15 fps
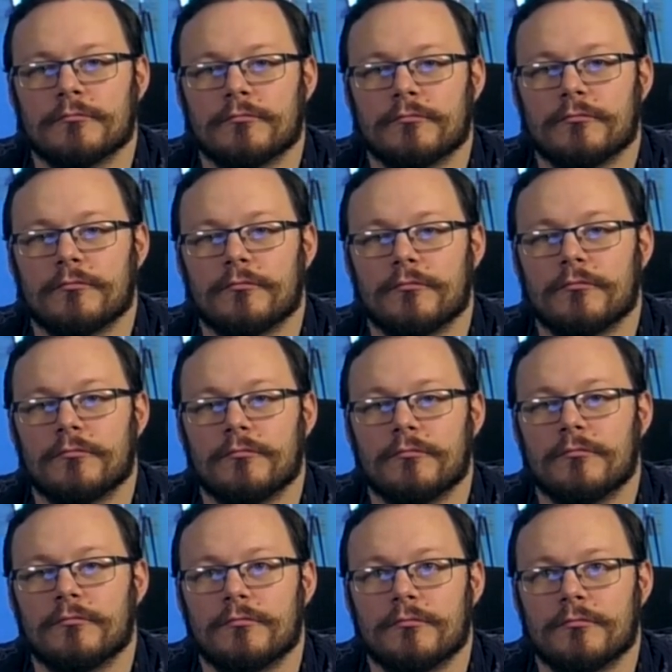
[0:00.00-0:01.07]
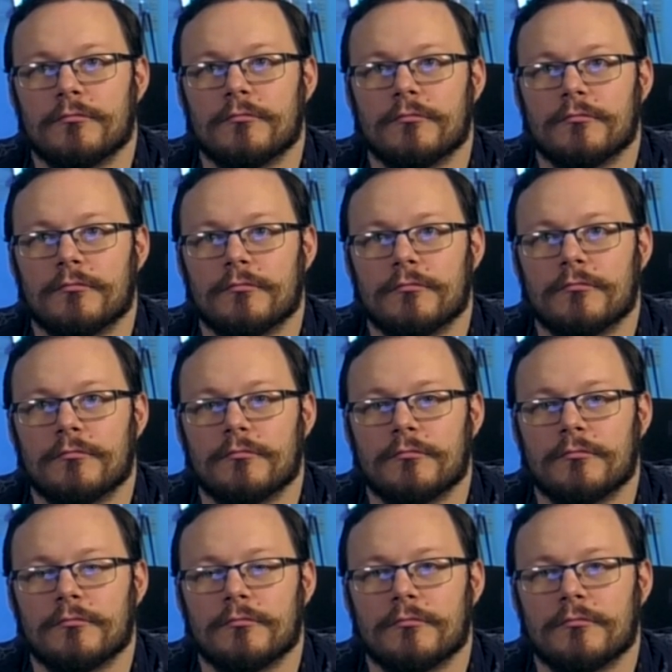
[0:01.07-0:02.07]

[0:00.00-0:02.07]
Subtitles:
[no speech]